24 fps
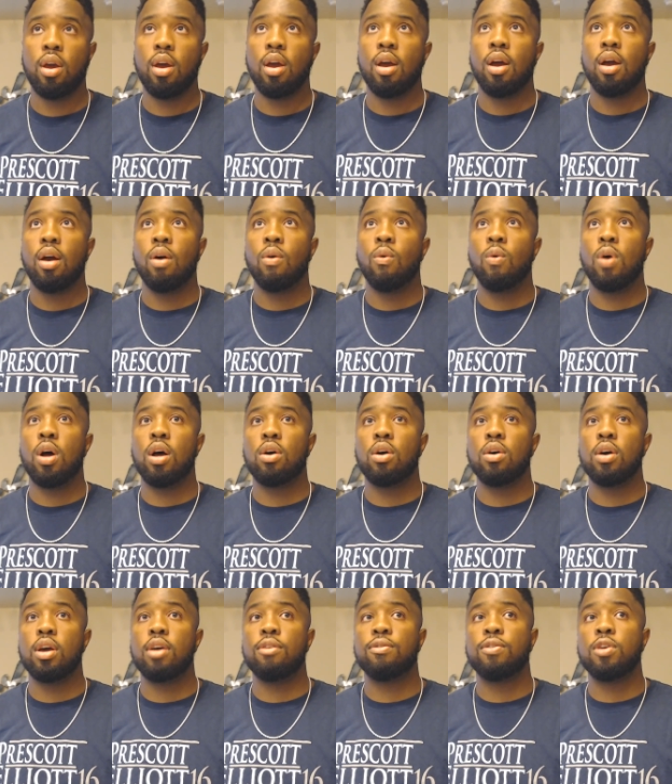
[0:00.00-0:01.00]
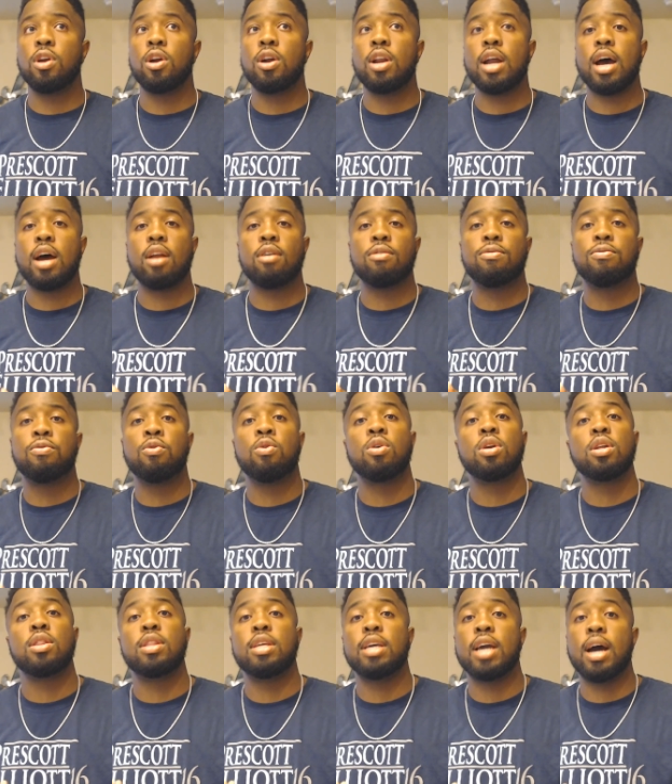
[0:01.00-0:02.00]
Well, if you're not
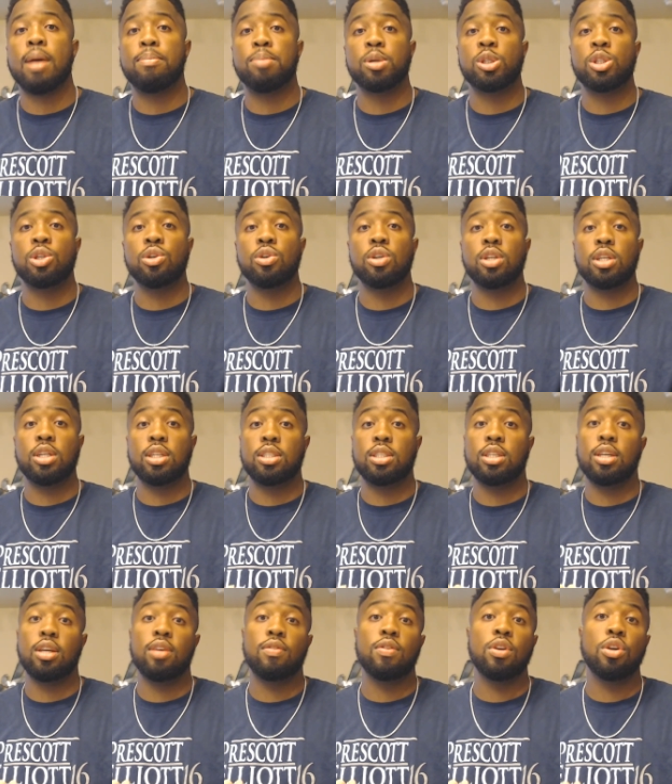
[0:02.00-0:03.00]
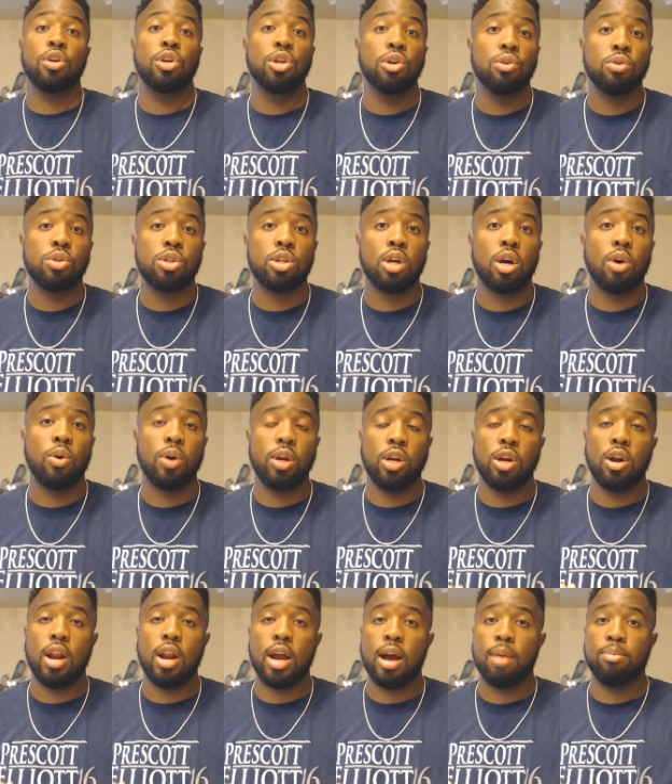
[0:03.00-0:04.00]
afforded the opportunity to even do so and you're
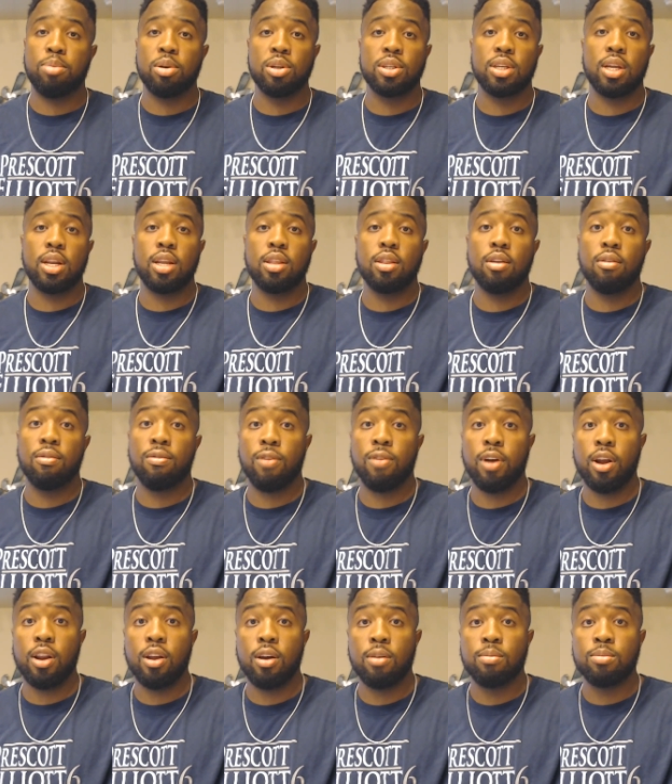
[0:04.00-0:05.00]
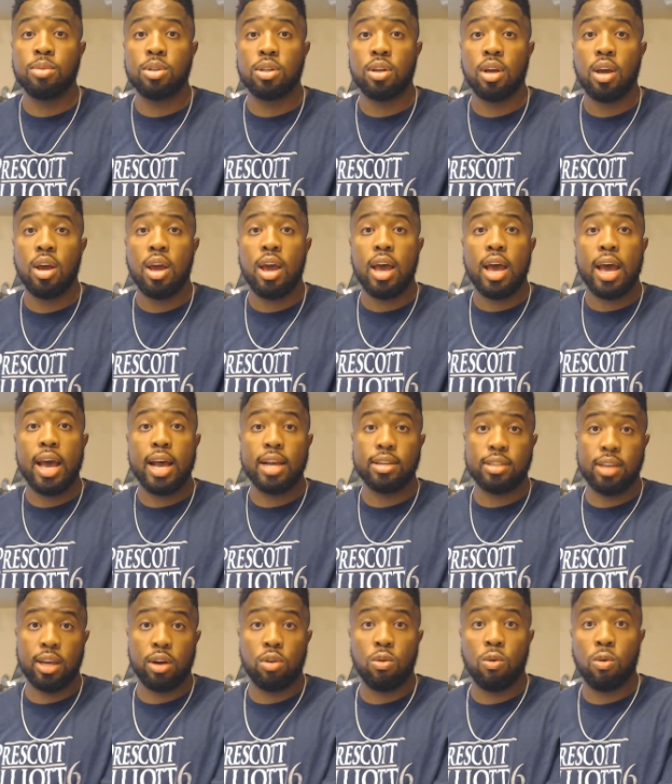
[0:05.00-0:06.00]
not presented the freedoms as
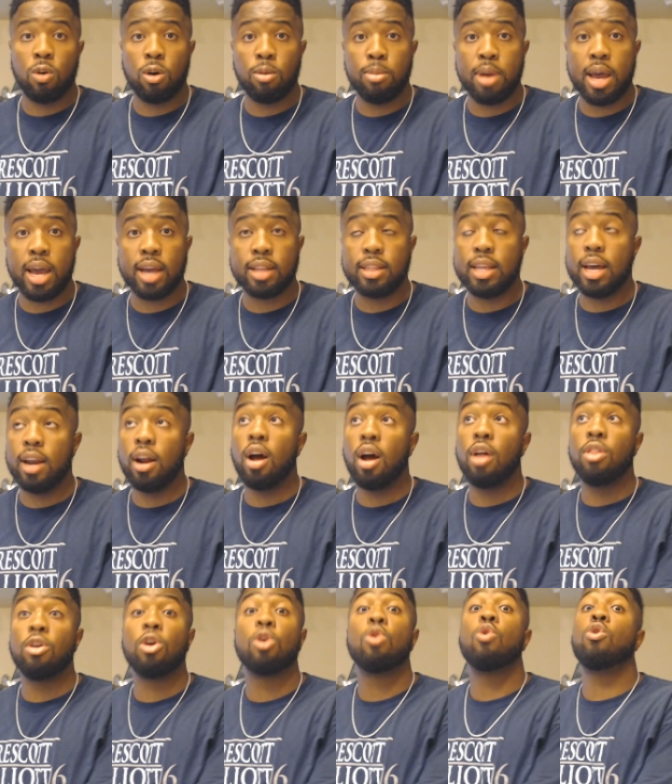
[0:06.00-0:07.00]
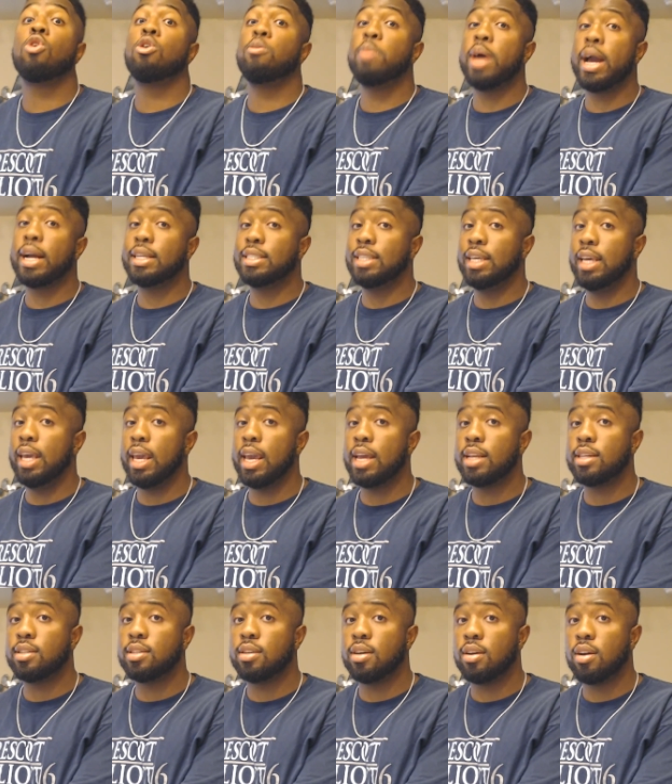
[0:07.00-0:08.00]
a quarterback that other quarterbacks
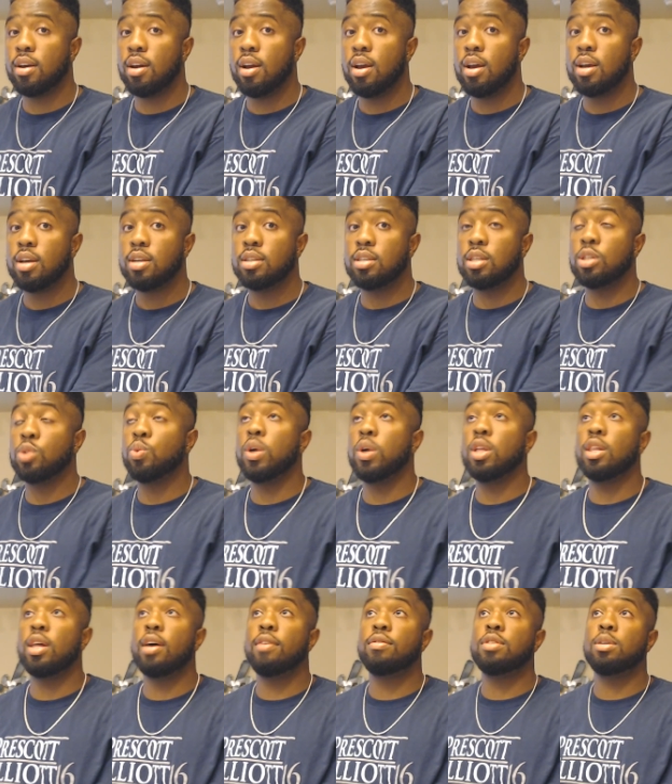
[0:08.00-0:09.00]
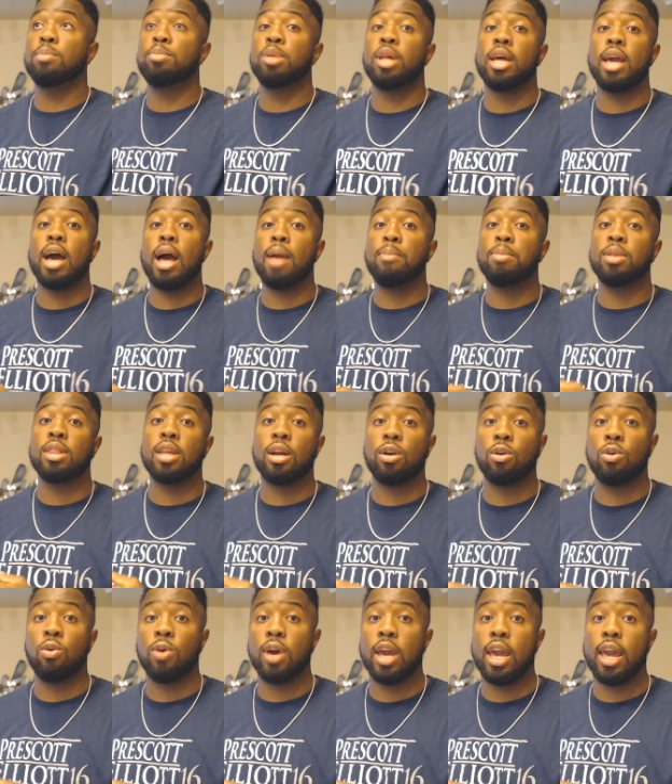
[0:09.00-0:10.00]
get, since we love to play
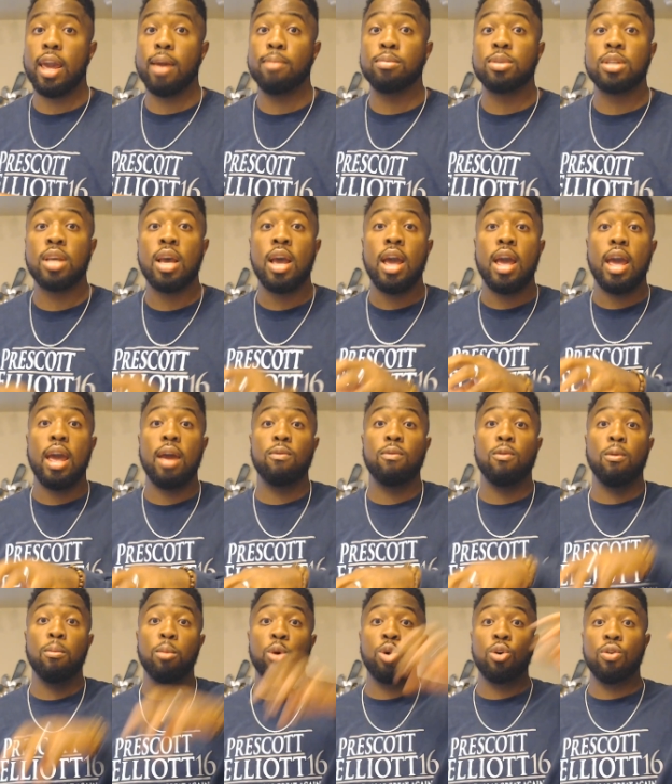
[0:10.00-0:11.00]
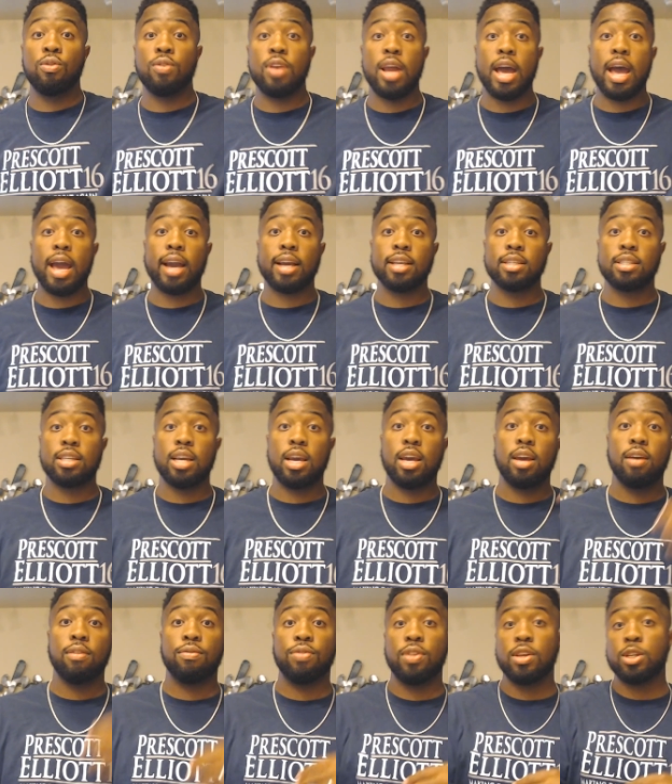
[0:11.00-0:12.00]
hypothetical games and remove Dak and say
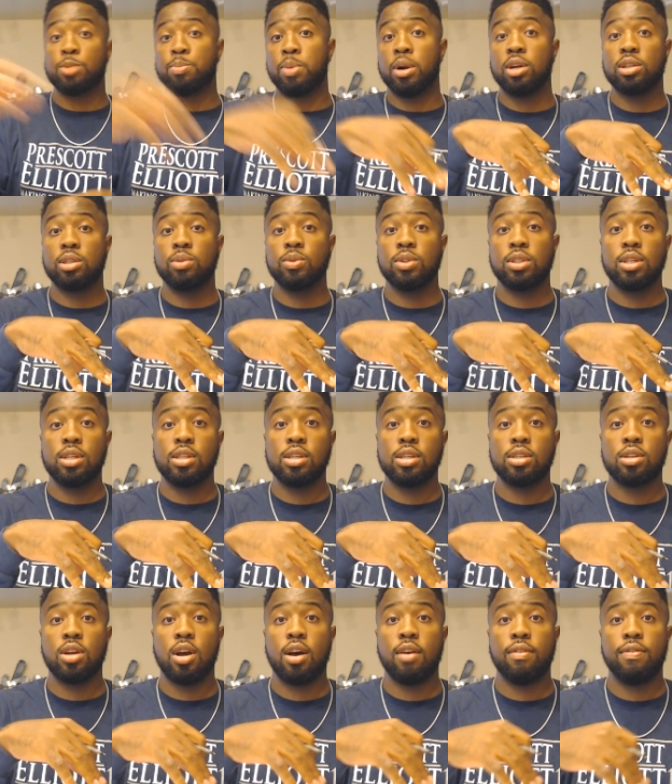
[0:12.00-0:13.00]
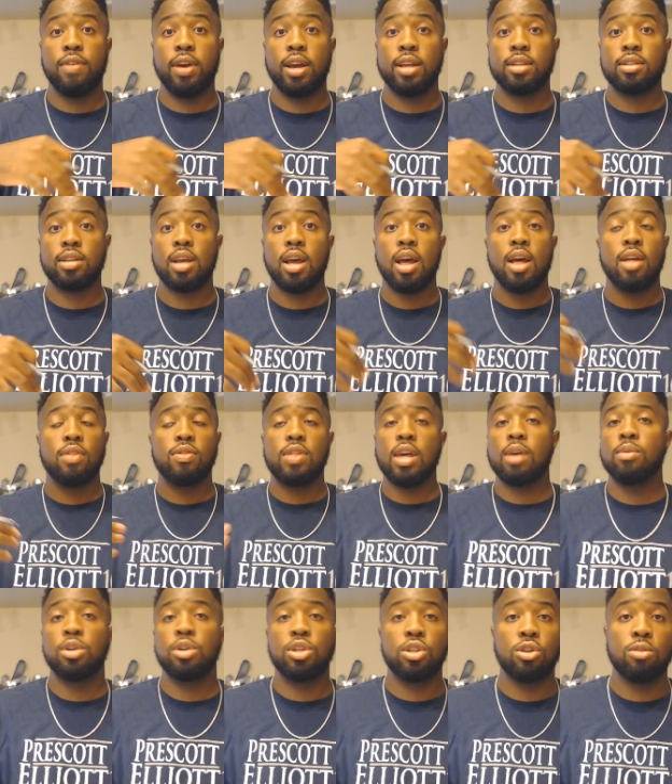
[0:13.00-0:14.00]
if this person was in this offense, they
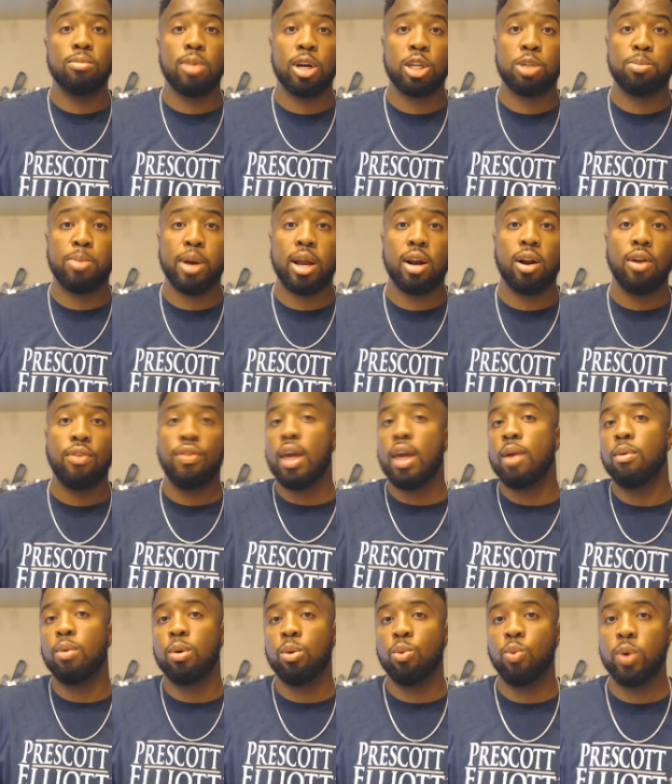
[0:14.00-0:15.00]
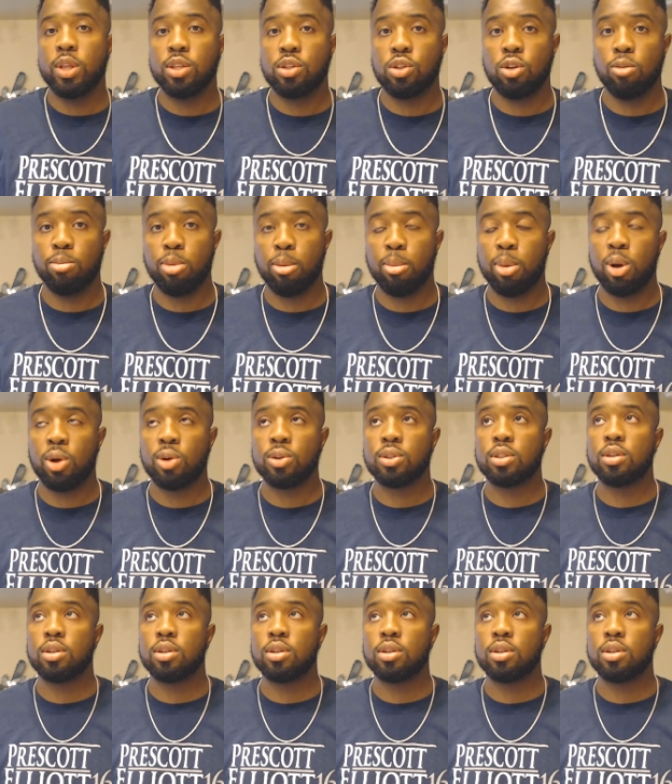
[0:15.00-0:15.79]
would do much better and they would win Super Bowls.